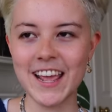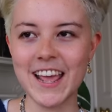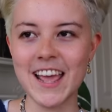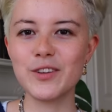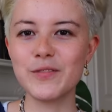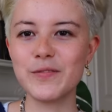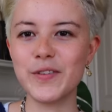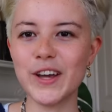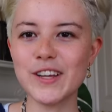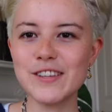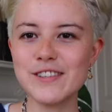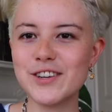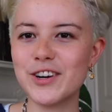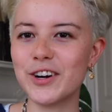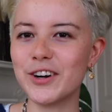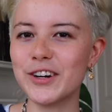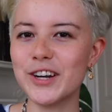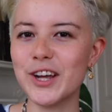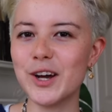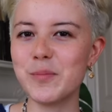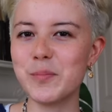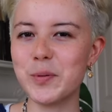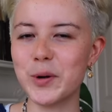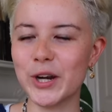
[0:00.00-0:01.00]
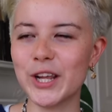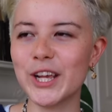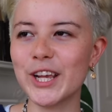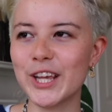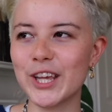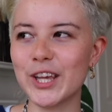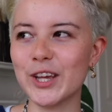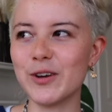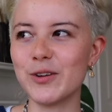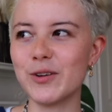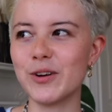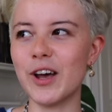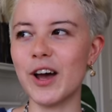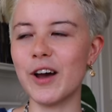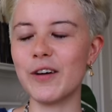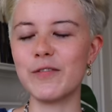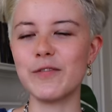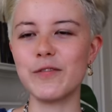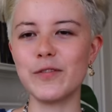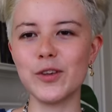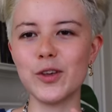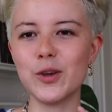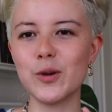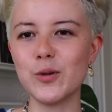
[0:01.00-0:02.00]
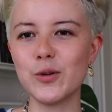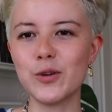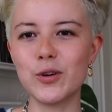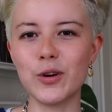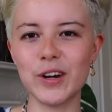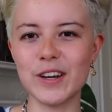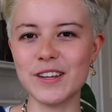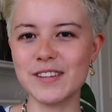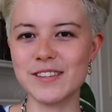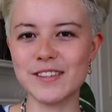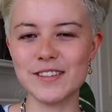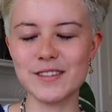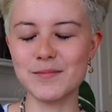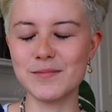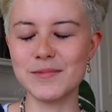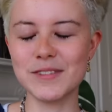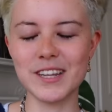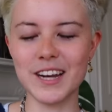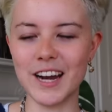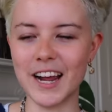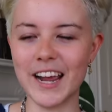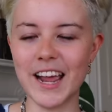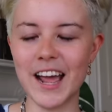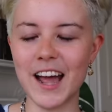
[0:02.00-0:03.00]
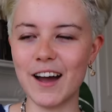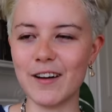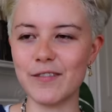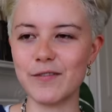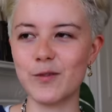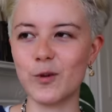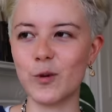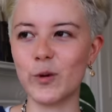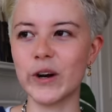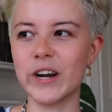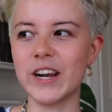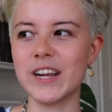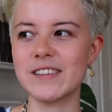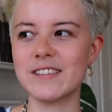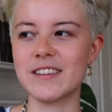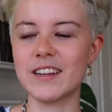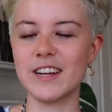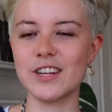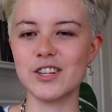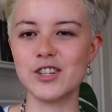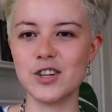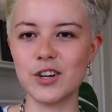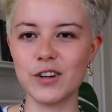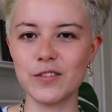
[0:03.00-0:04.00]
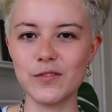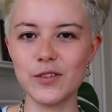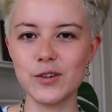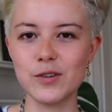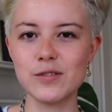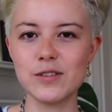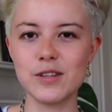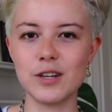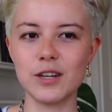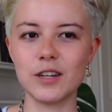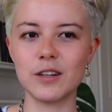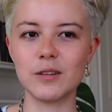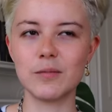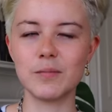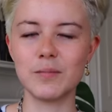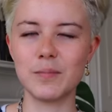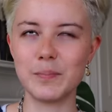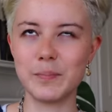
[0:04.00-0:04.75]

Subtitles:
The vest turned out pretty cute. A few criticisms that I have for it is that I should have used a